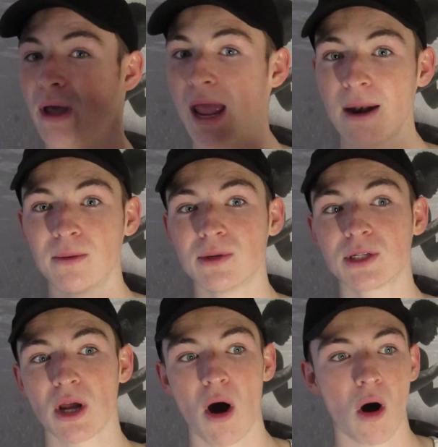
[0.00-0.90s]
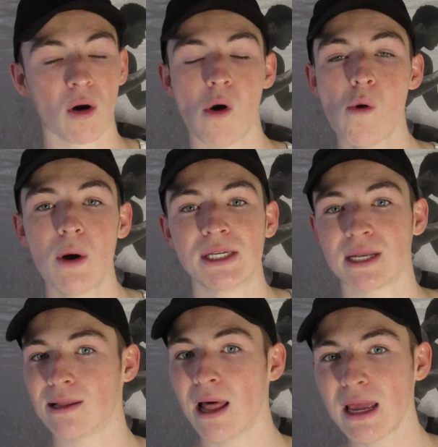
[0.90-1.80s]
Animals are always
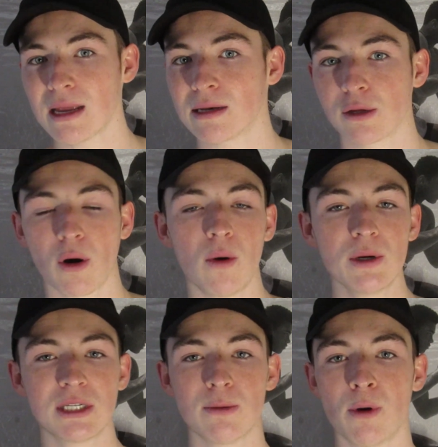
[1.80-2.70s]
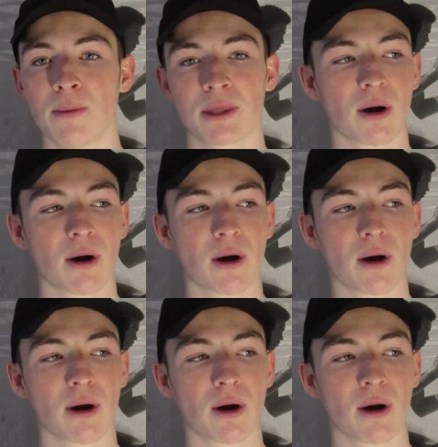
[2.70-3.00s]
enlightened. They're always in the moment.